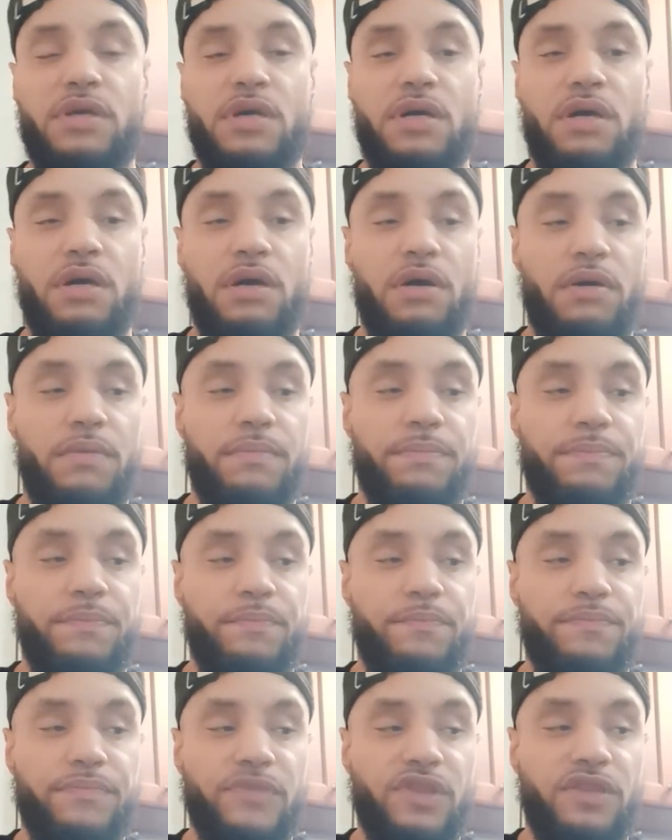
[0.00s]
Um,
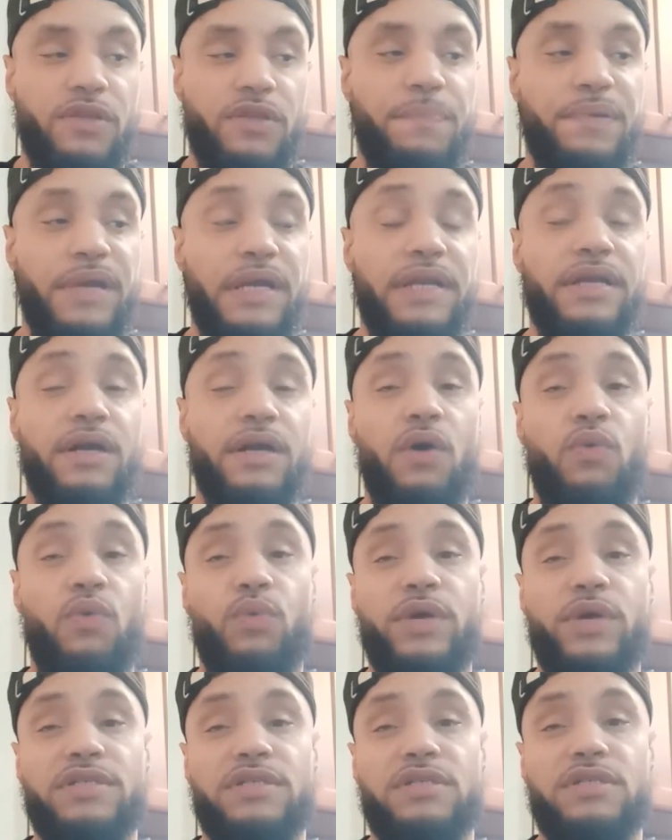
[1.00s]
depending on
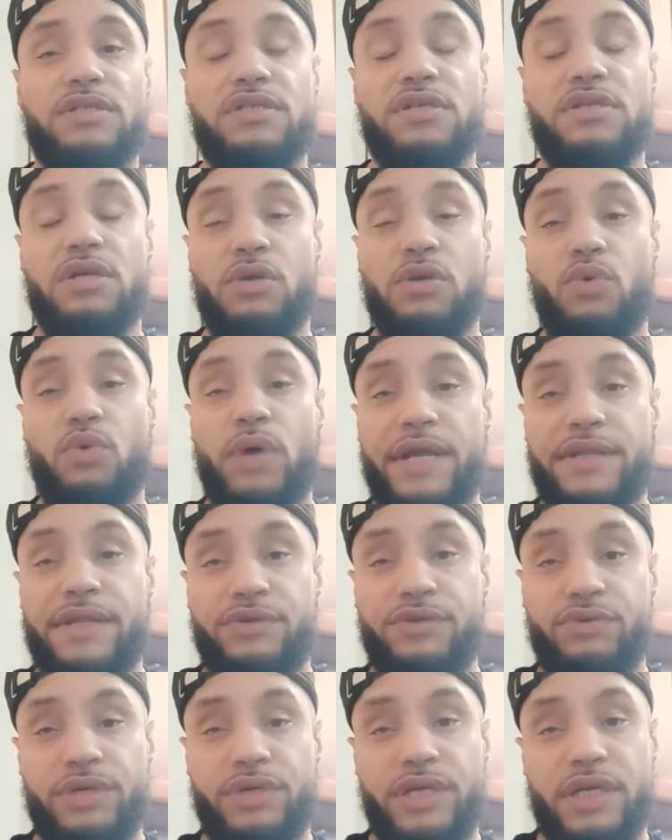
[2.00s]
which silhouette
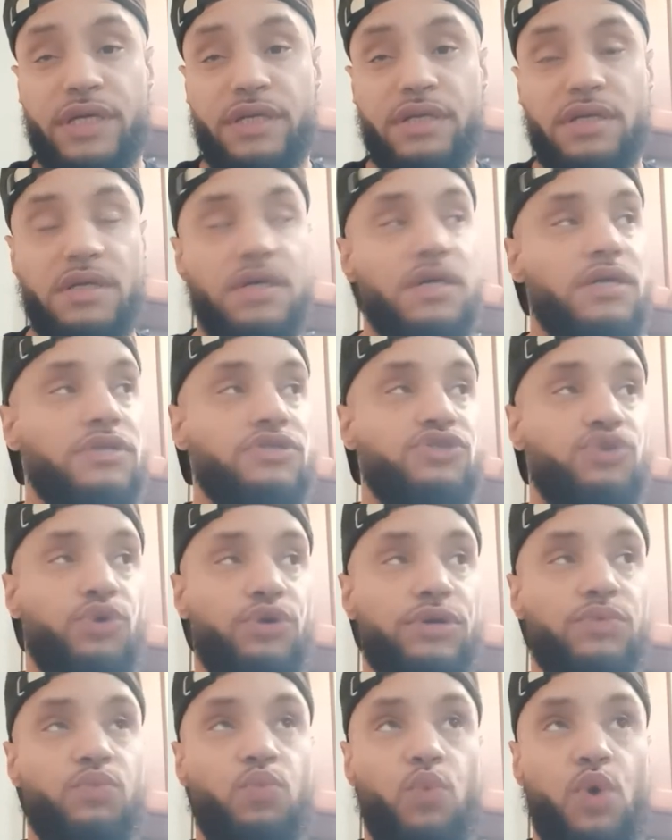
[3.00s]
you get,
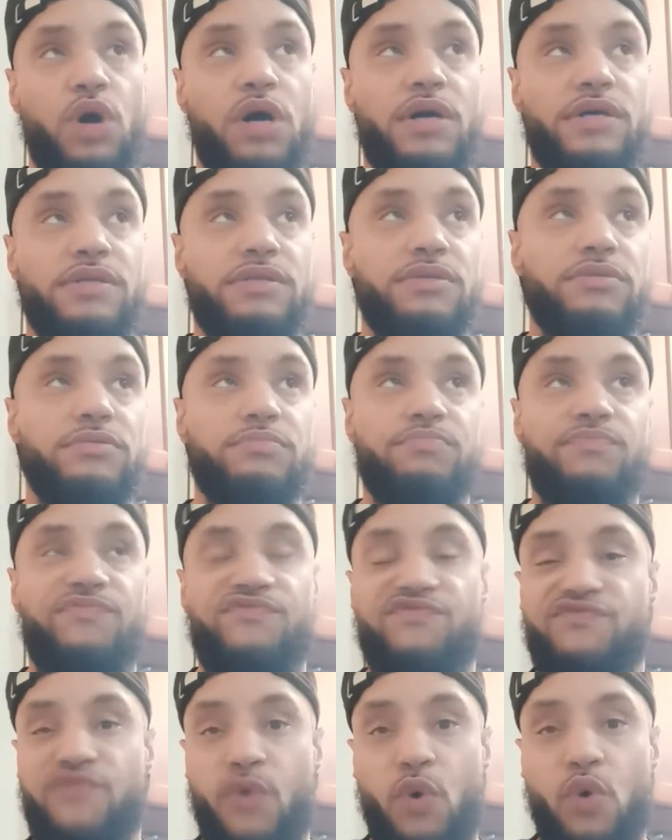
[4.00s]
Jordan 1,
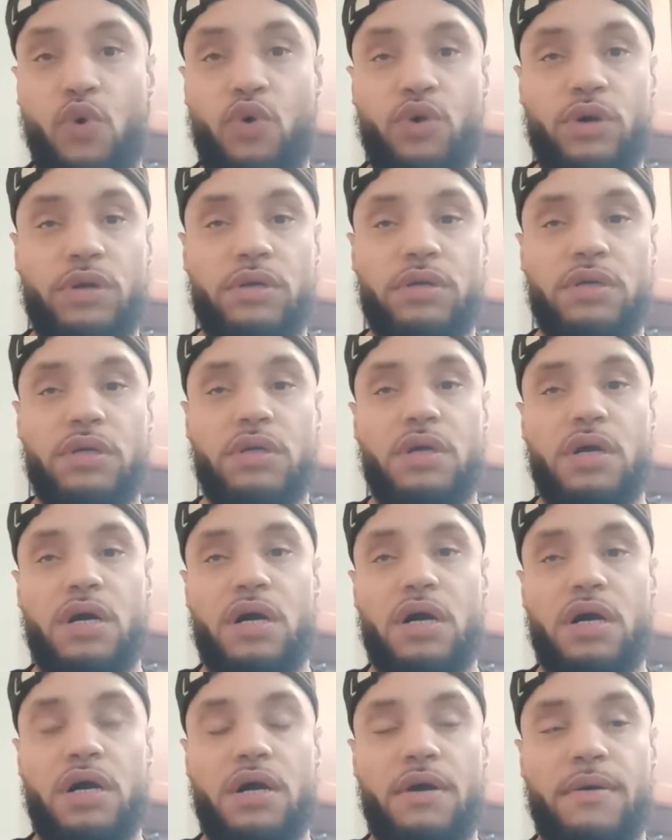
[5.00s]
4,
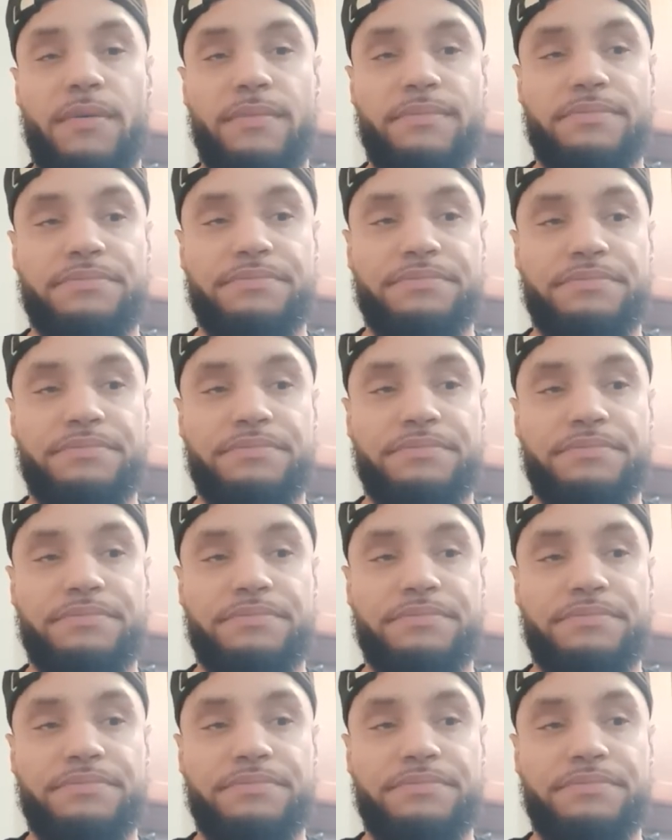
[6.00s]
um,